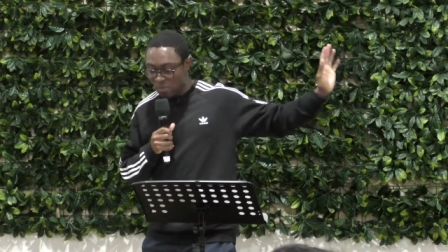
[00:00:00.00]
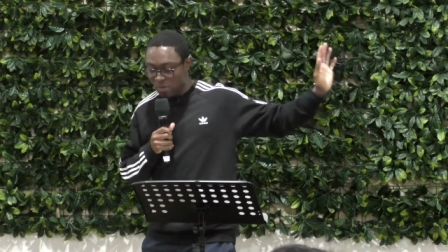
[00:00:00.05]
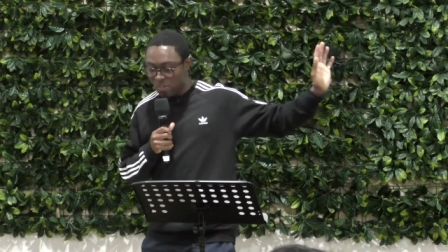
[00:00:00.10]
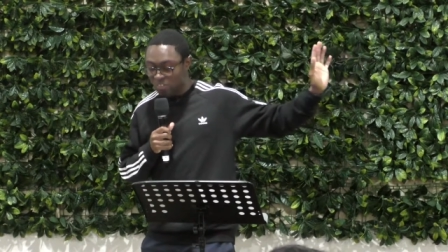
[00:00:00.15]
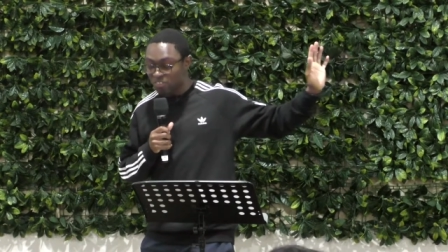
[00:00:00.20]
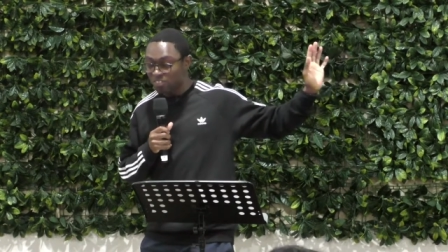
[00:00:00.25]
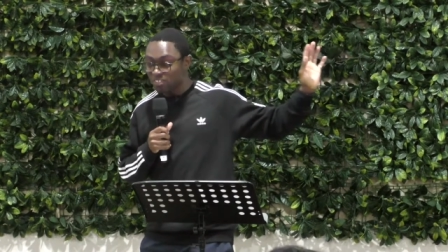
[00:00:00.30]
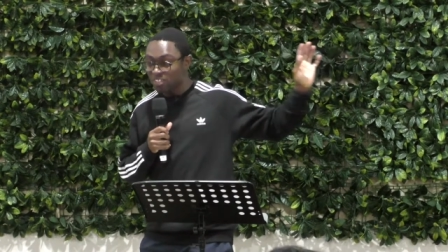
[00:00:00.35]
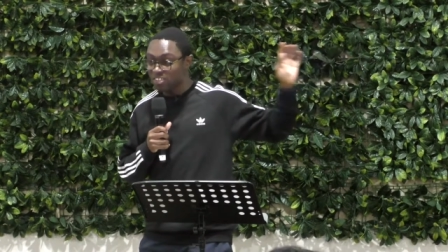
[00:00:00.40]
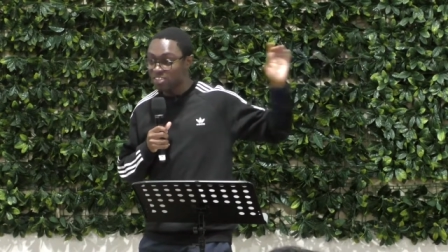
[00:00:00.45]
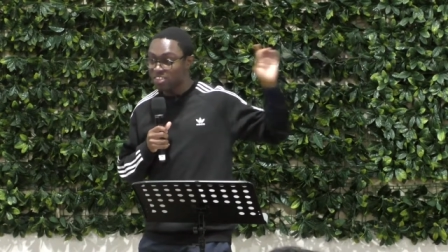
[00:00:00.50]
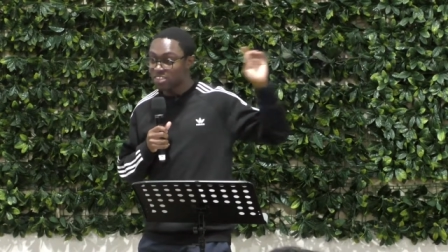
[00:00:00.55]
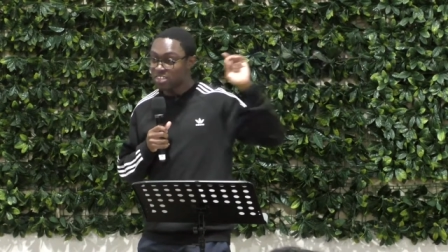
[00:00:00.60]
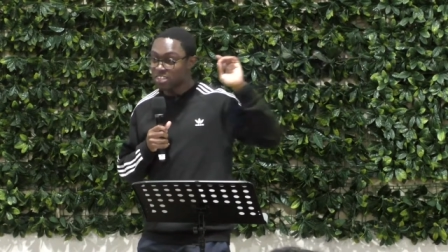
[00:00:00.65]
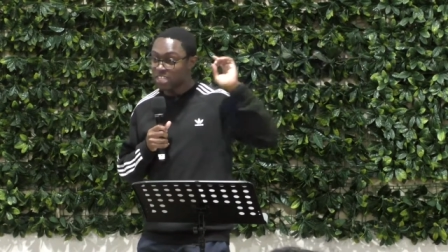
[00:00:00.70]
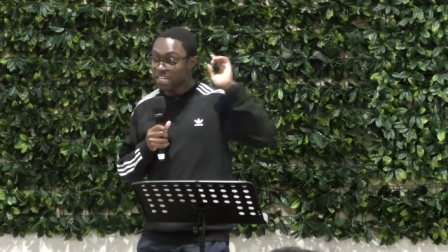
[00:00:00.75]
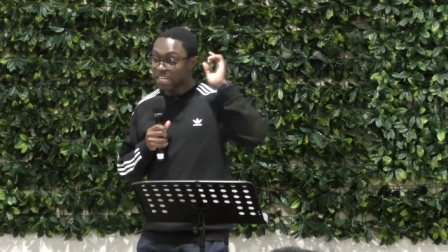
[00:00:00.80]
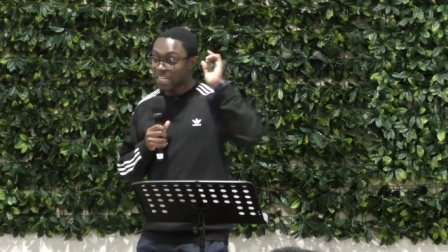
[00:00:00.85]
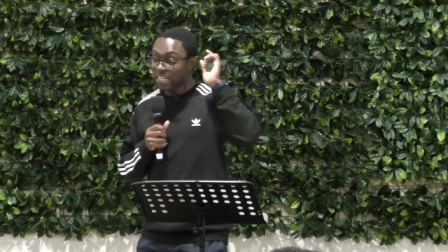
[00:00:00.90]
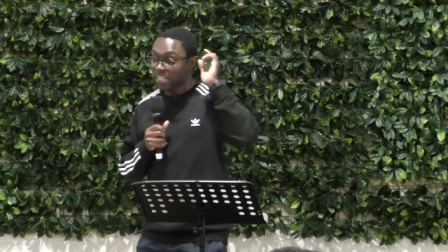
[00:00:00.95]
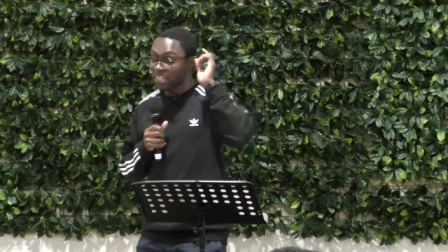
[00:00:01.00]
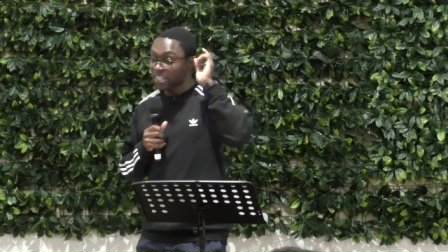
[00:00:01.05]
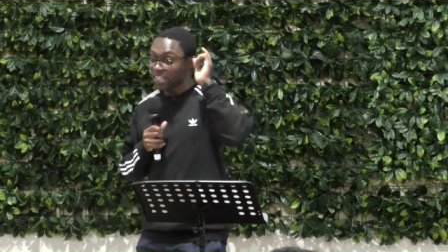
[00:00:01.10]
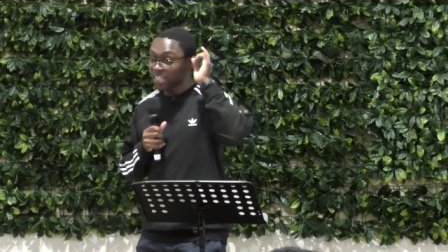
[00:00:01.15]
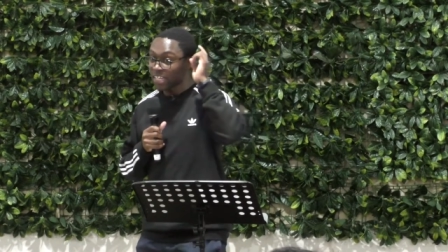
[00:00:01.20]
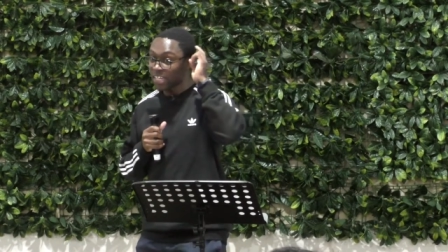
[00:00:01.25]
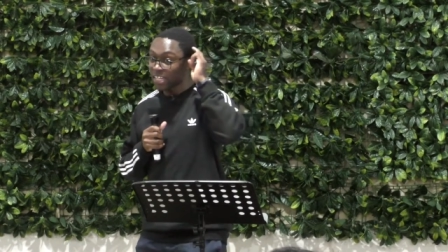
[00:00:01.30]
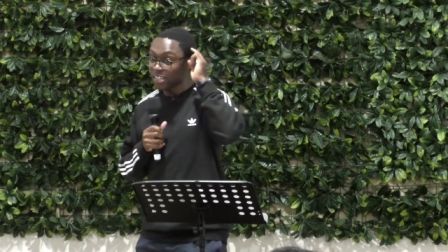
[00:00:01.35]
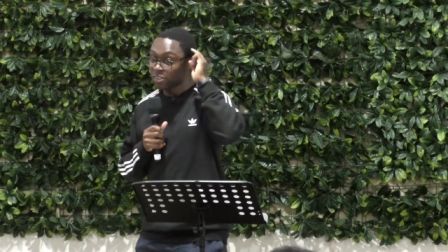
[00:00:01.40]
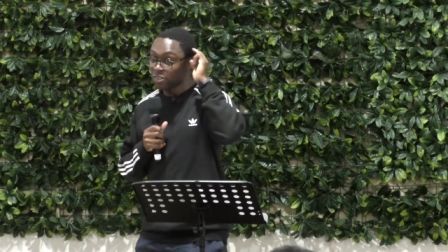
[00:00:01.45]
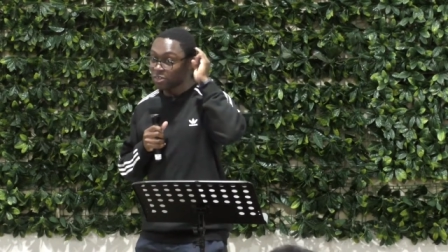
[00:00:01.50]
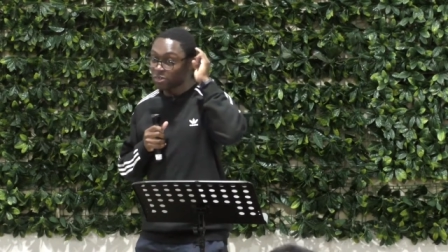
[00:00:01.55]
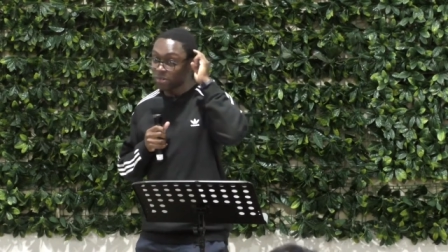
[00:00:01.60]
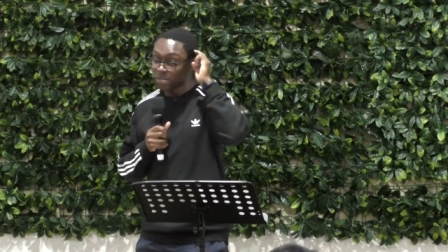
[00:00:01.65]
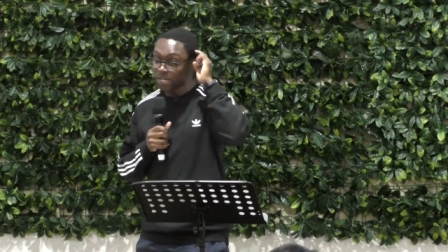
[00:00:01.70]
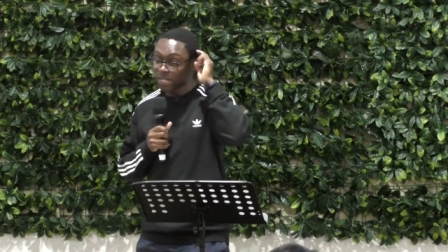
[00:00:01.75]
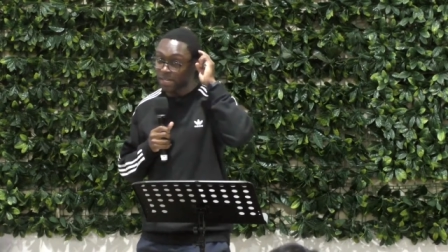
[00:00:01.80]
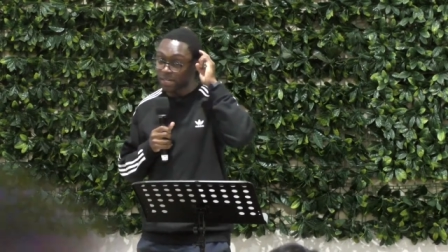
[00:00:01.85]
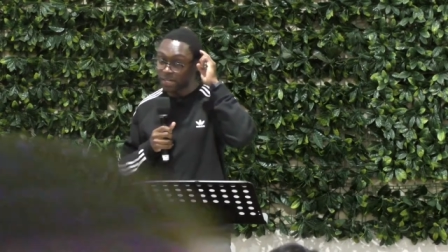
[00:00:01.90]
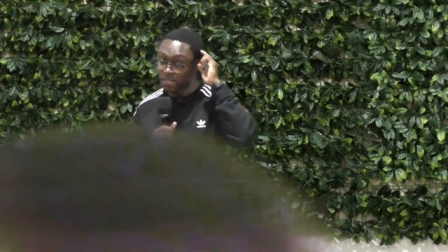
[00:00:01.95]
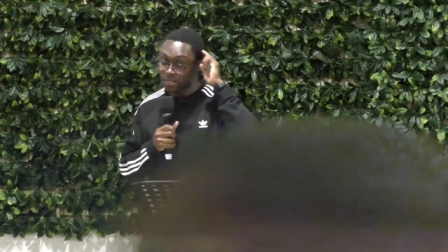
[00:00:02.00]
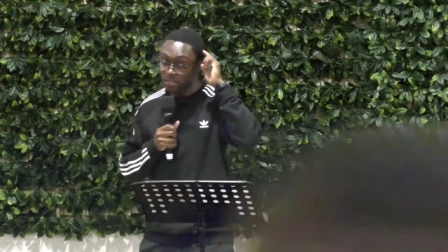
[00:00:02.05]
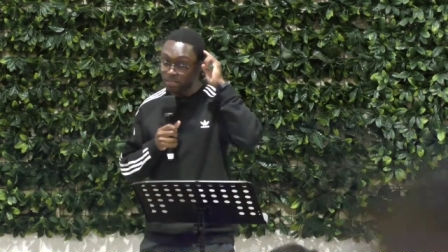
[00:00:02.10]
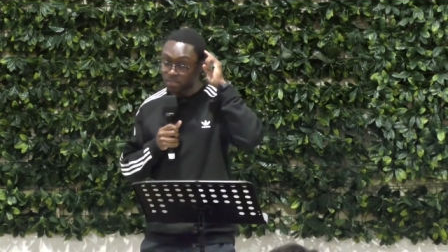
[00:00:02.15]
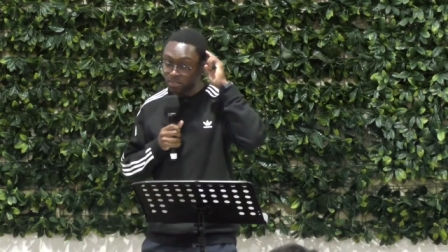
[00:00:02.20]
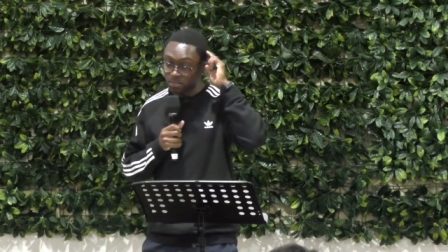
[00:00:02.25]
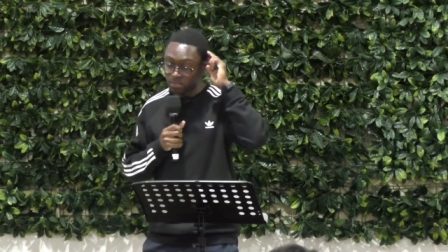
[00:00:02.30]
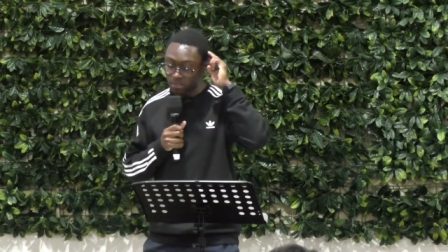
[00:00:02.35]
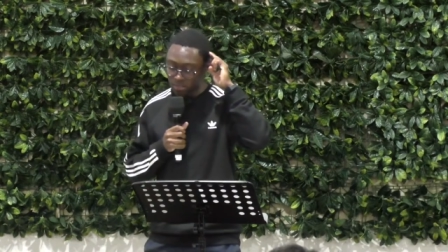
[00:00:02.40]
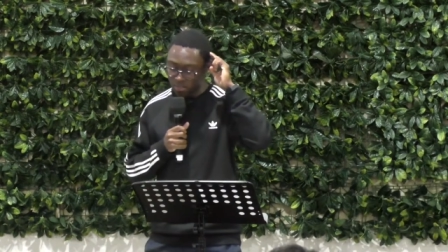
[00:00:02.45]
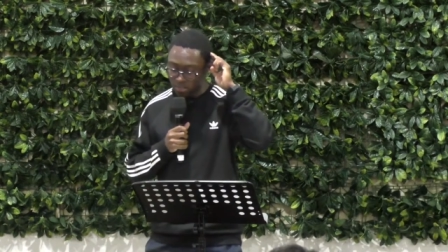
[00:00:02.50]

want you to think in your head